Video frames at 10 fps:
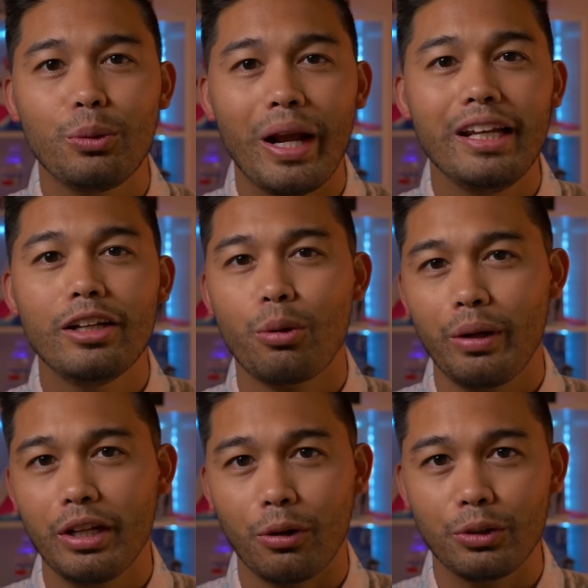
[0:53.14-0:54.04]
through any
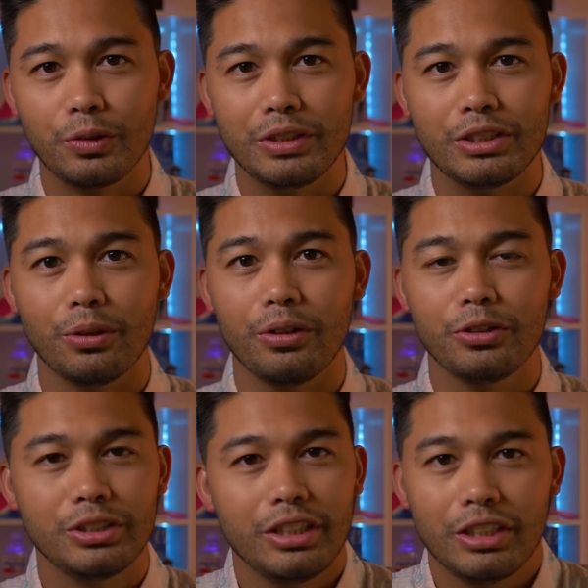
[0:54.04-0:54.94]
Korean grocery store, you'll
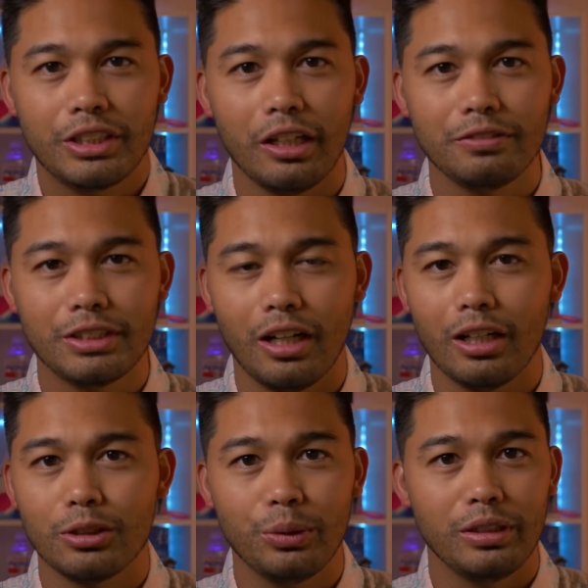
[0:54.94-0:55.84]
see the shelves
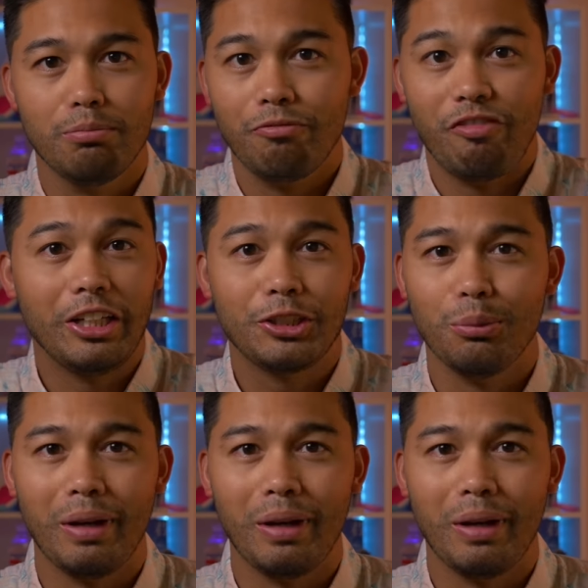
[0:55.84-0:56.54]
stocked with facial